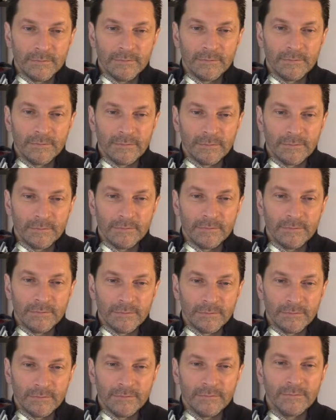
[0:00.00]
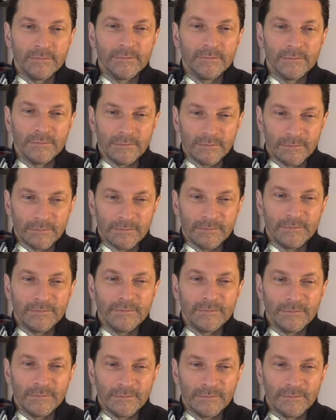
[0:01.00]

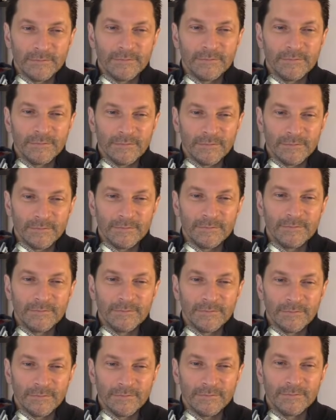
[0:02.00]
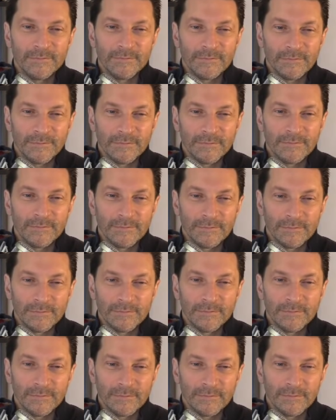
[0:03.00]

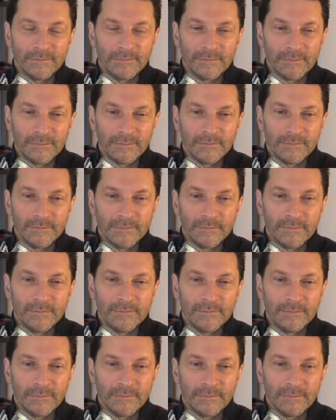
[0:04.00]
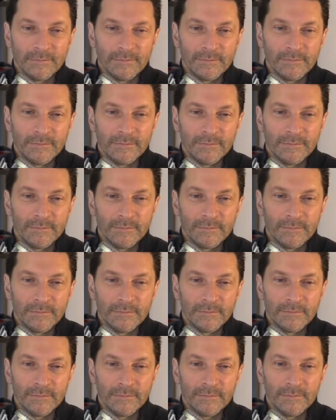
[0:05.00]

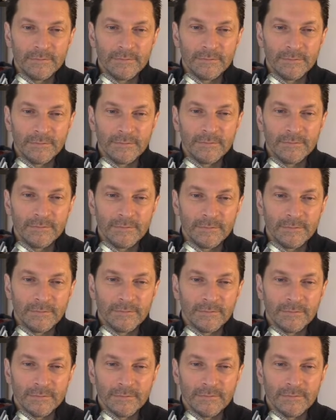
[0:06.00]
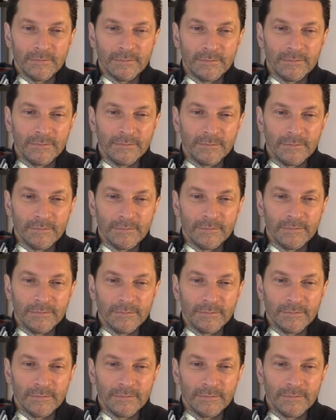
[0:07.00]
(silent)